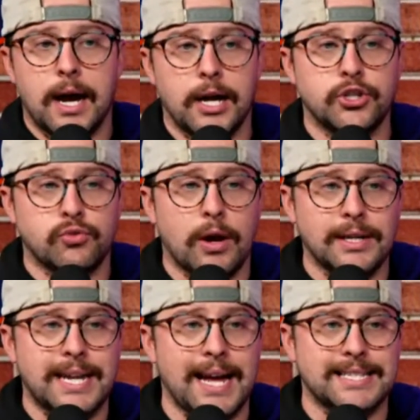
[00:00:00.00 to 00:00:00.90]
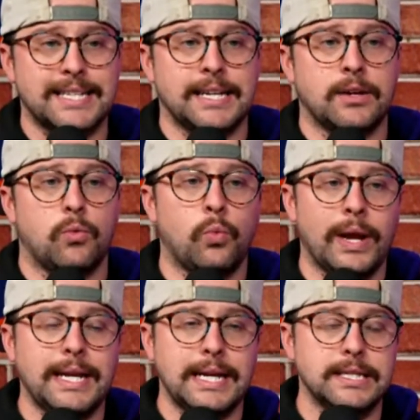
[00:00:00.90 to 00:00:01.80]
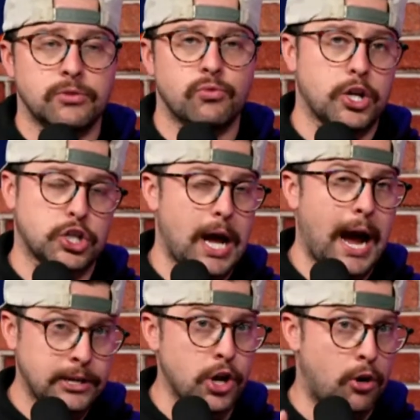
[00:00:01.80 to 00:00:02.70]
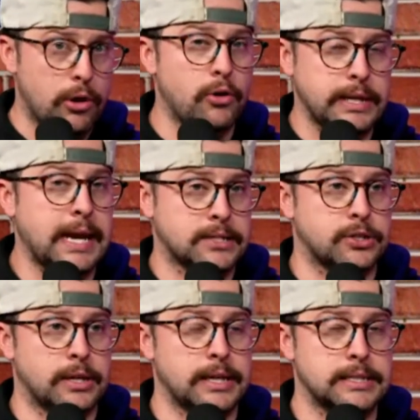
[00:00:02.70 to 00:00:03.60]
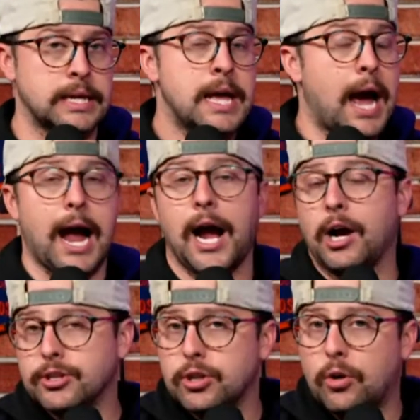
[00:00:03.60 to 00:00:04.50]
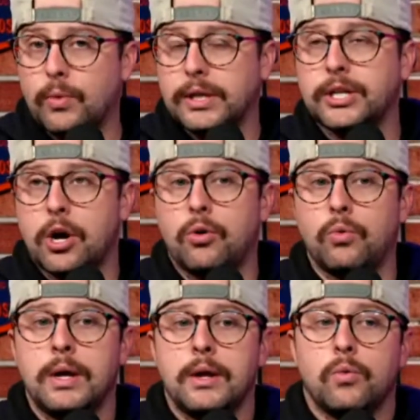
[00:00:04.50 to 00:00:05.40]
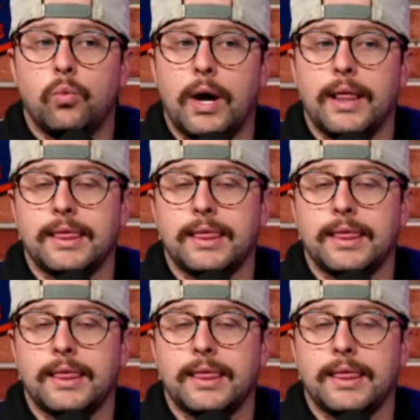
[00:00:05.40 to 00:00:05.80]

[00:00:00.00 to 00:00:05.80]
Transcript: drug testing when he's in Russia? I don't know the answer to this. I also don't really know what